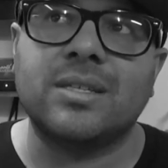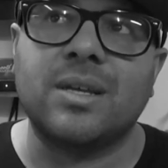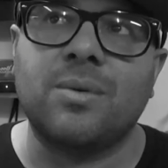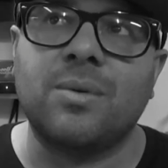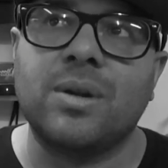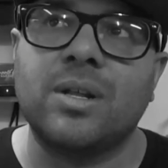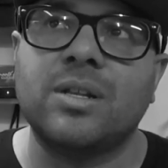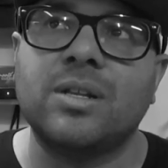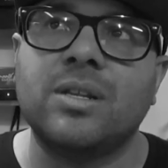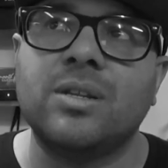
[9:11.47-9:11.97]
I
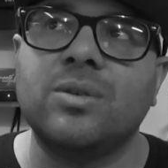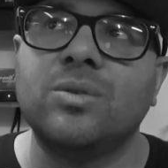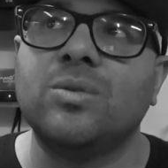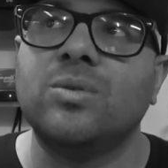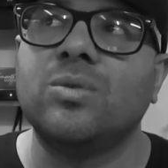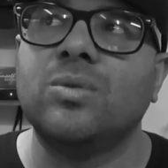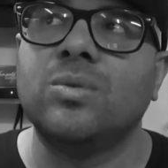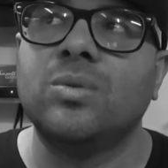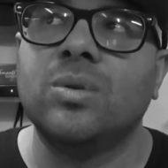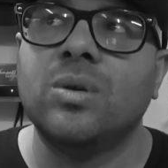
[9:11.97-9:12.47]
want to
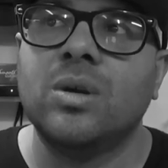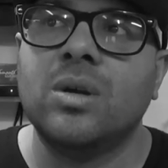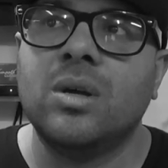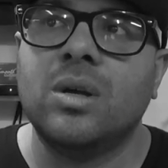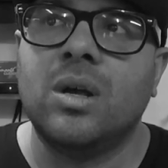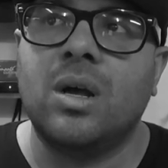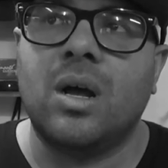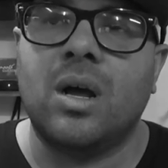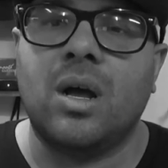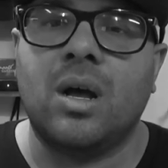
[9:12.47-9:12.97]
do
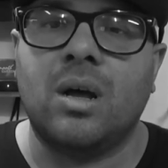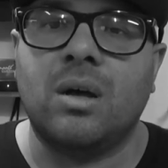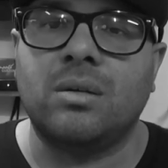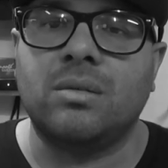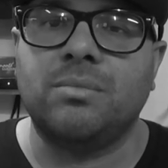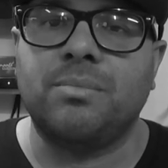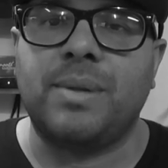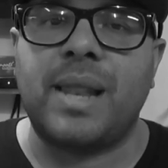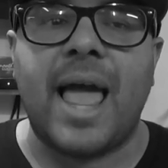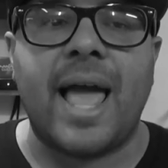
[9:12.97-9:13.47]

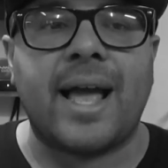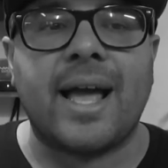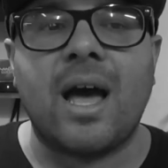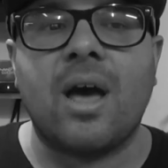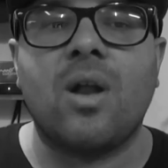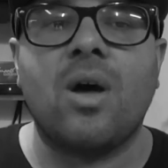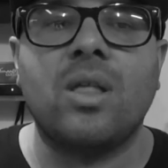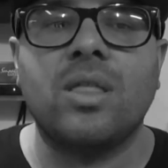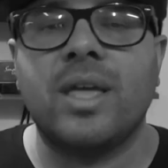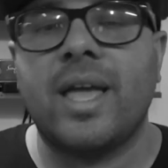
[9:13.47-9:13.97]
black
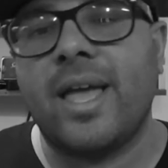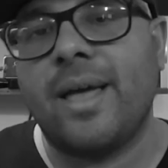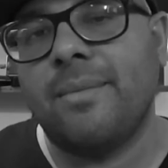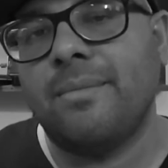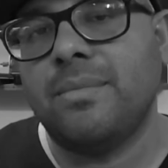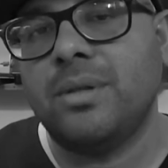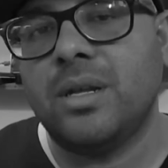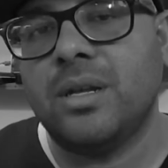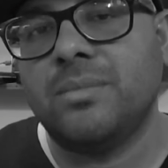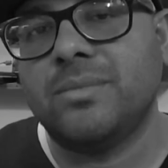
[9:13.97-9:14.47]
out all the
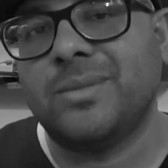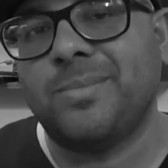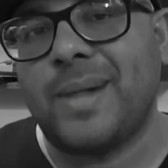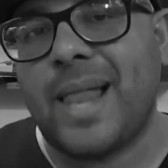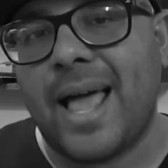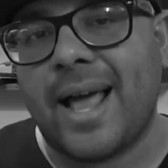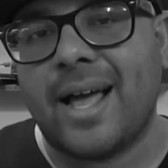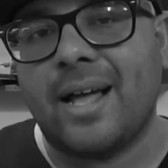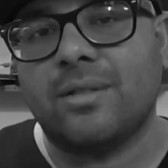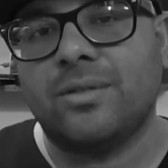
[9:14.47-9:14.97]
emblems,
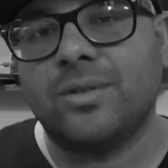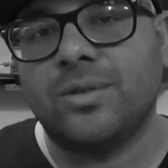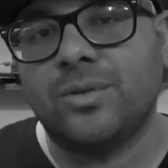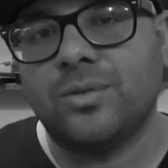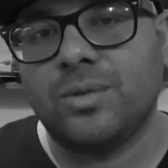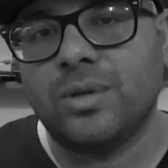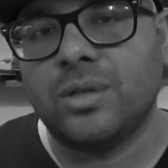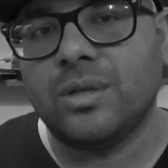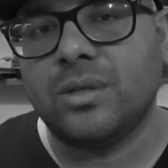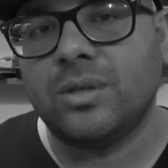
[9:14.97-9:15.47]
black out the
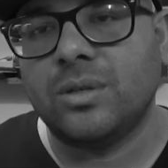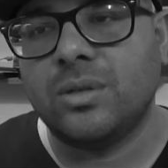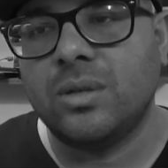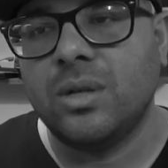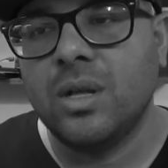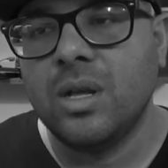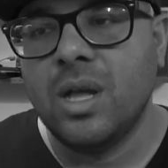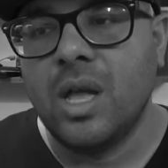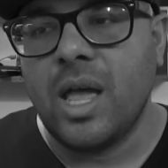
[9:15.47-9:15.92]
grill.